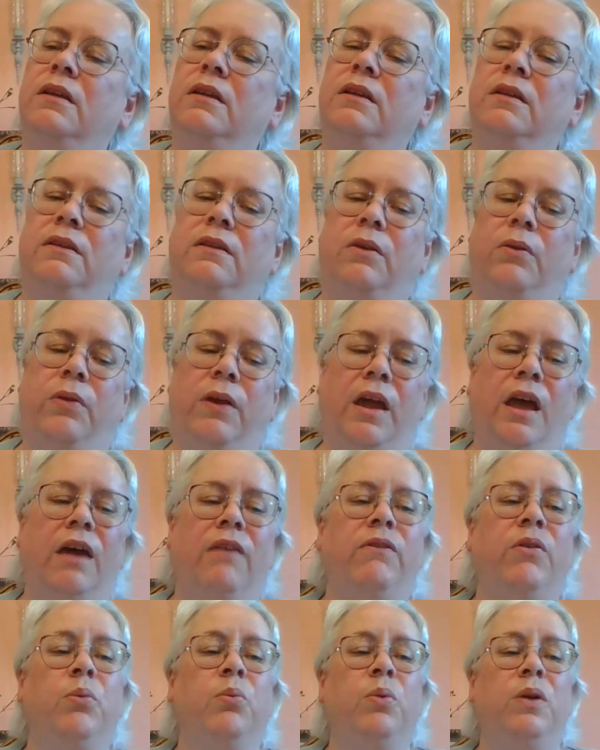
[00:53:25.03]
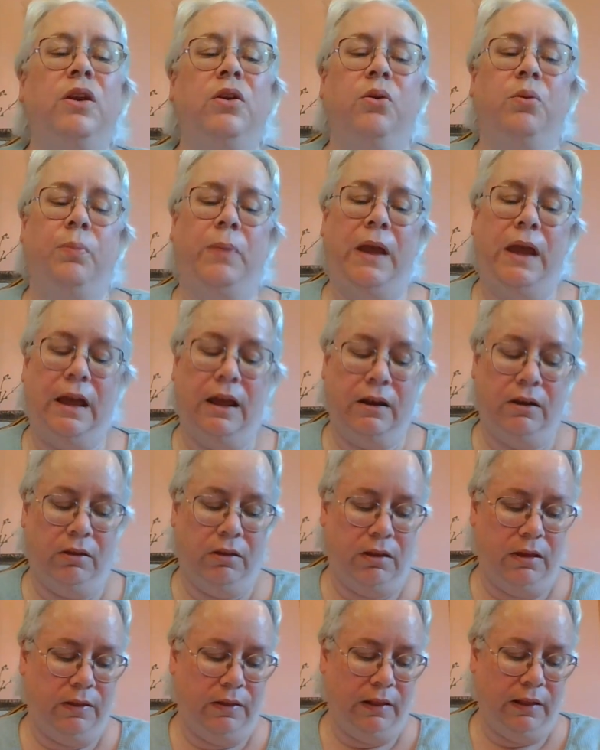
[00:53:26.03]
So they have a reader panel
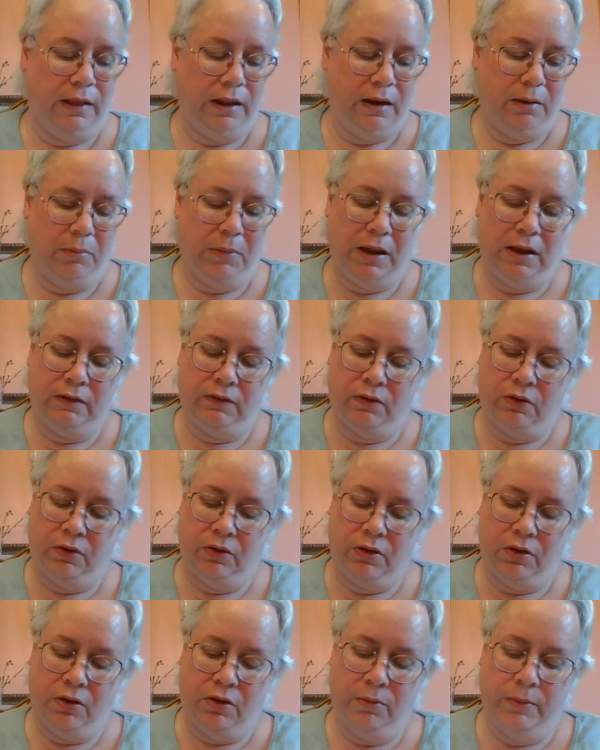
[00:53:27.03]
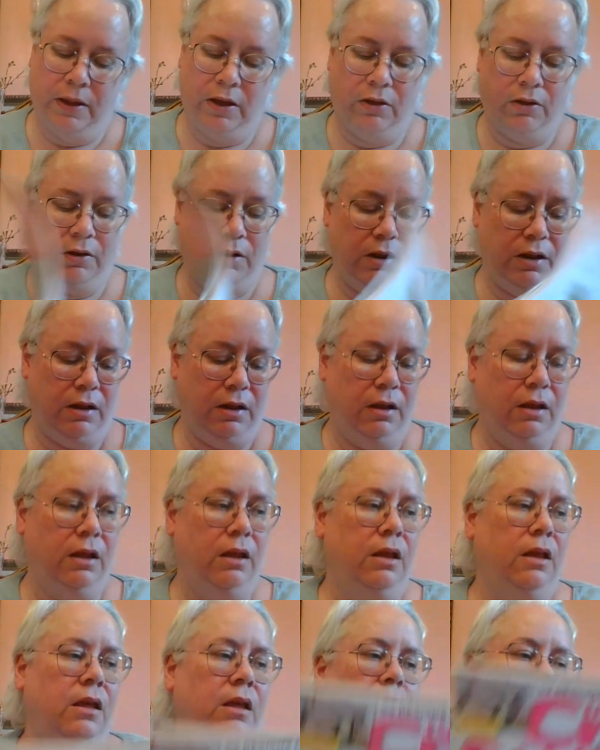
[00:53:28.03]
and the lady makes her comment on it.
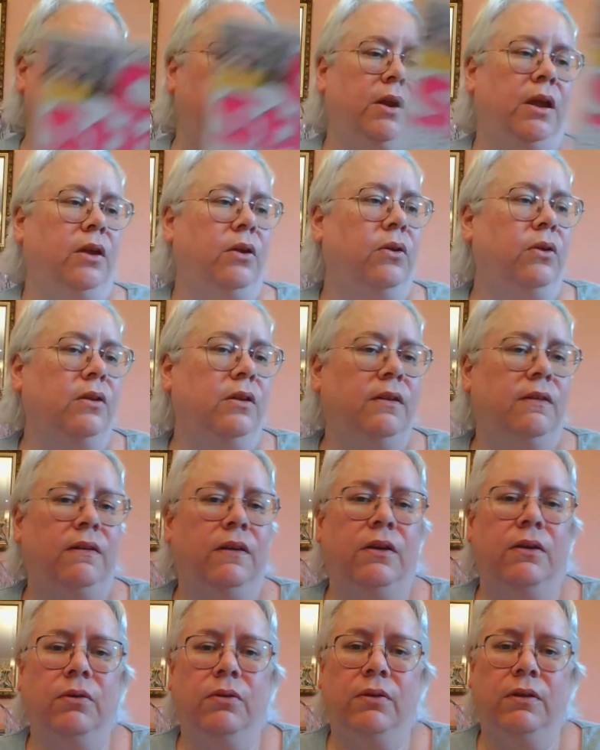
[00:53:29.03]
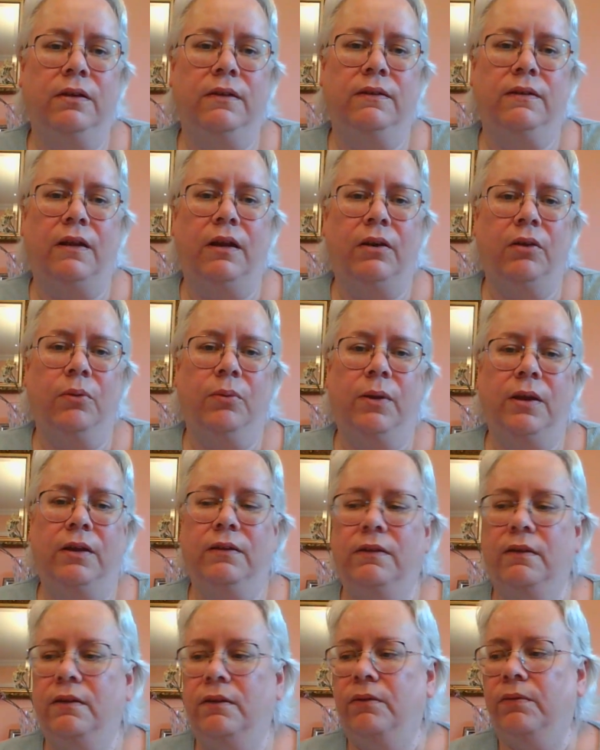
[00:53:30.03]
But I couldn't see who the designer
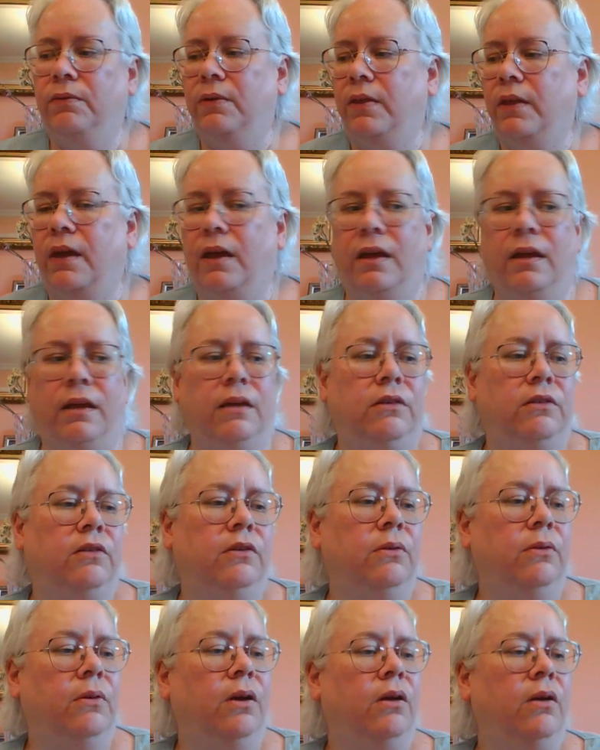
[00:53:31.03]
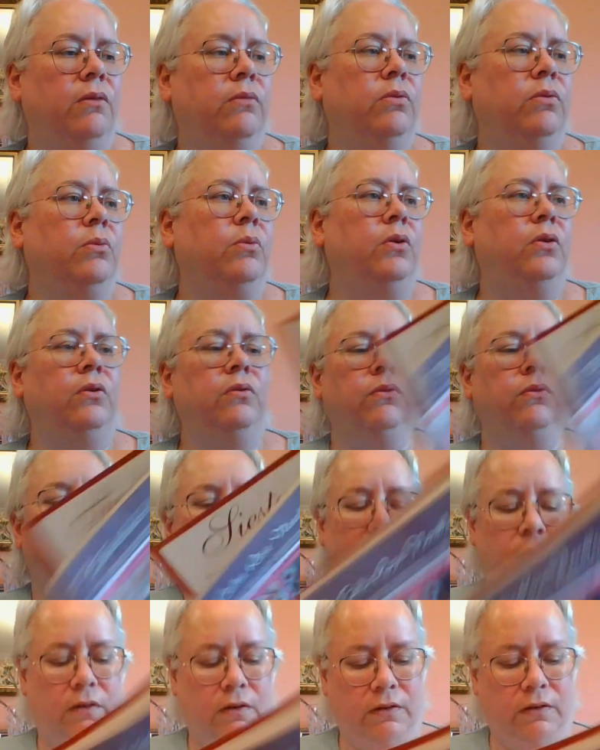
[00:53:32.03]
was for that issue of The World of
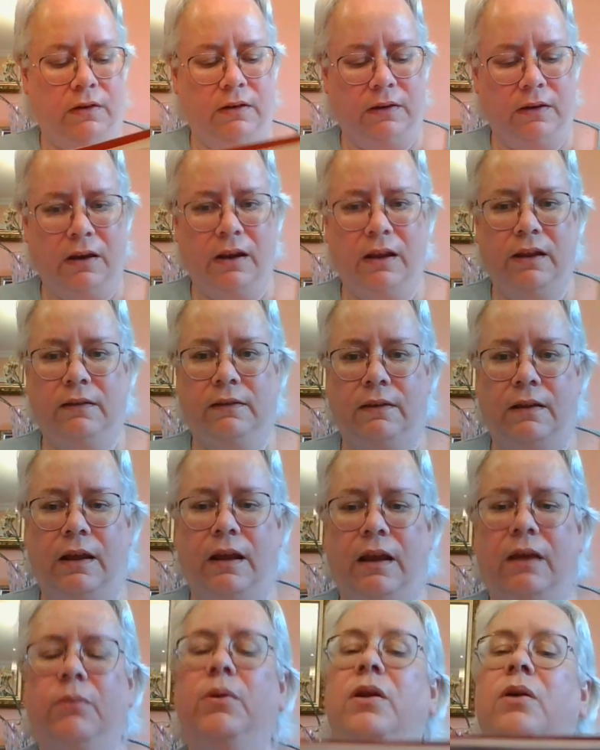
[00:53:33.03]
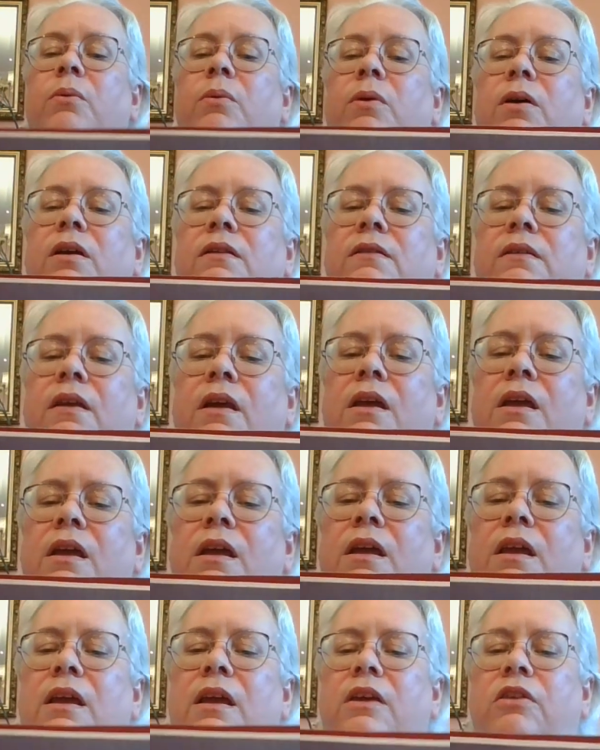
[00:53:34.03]
Cross Stitching. Did I say when it was?
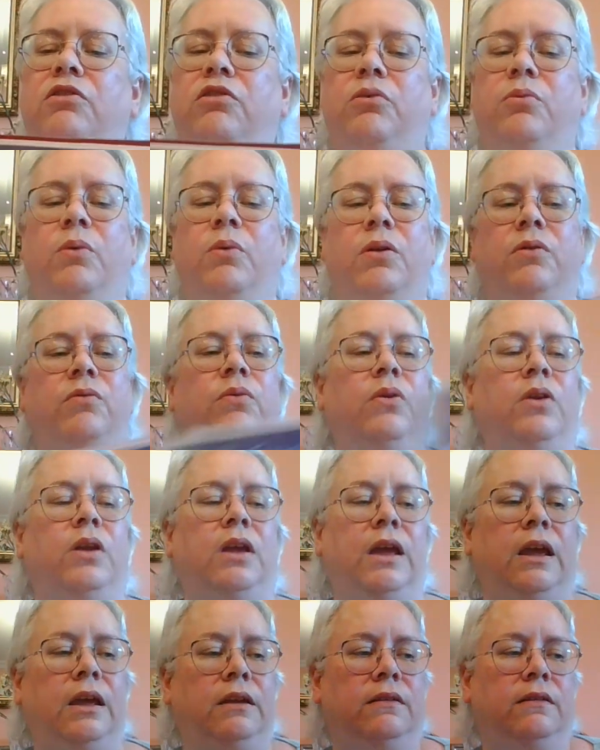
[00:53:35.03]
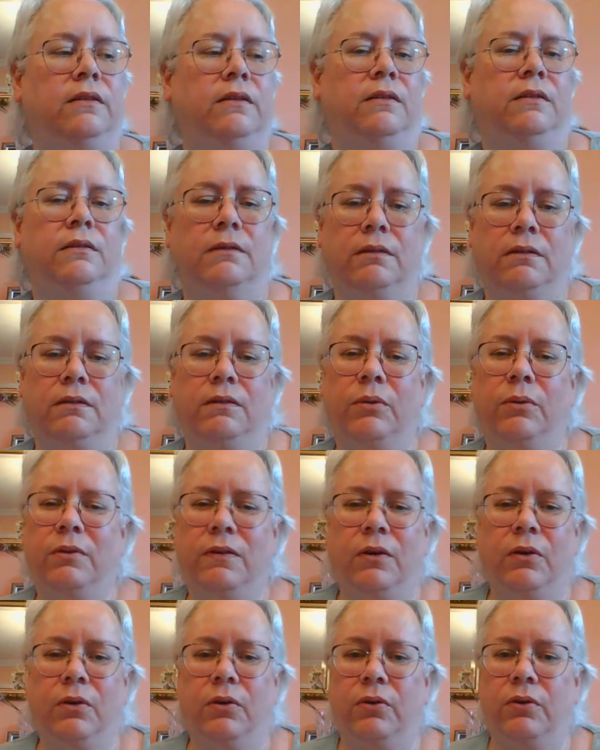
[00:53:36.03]
Issue 148. So it's
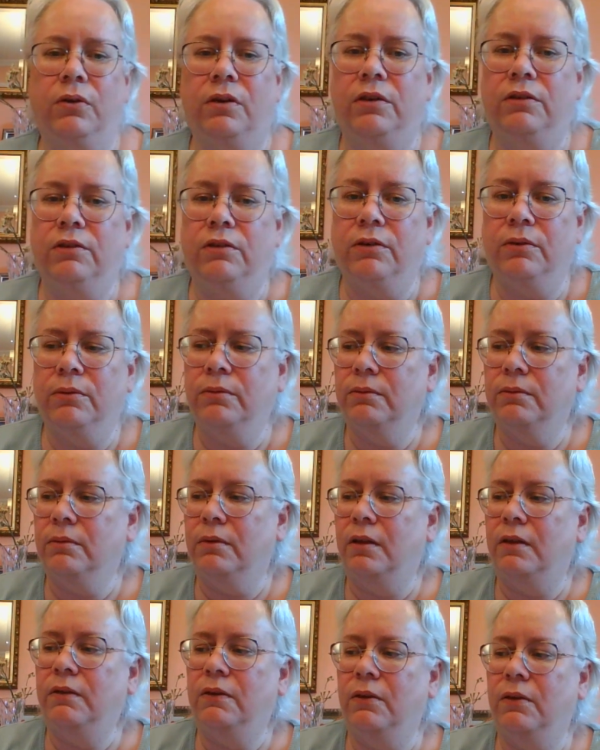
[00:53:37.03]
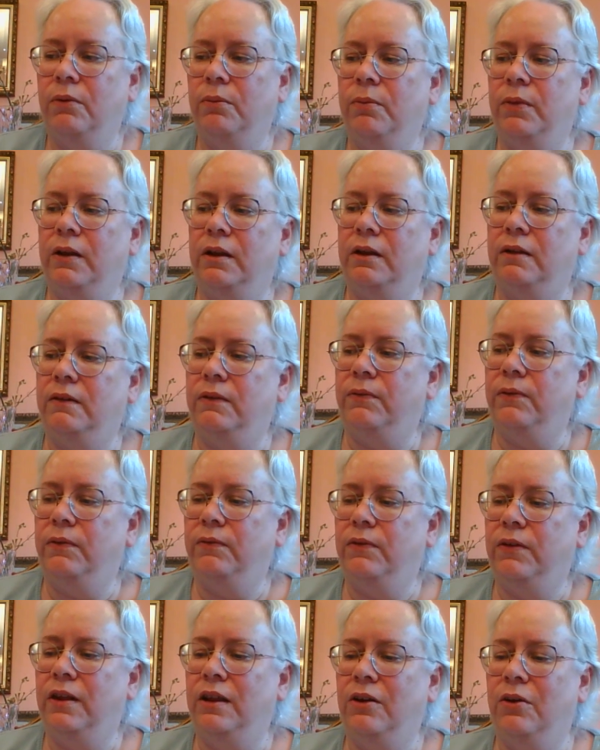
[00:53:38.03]
an older issue. Assume that it's
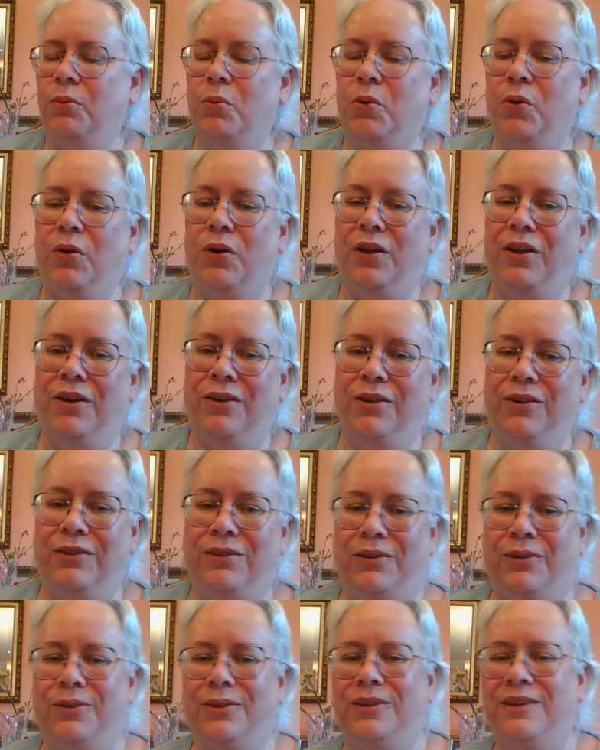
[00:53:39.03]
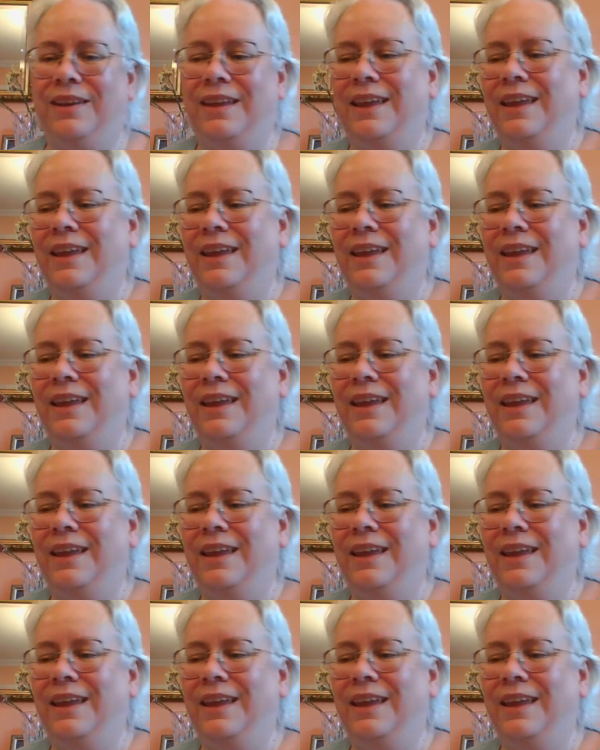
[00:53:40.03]
15 or more years old.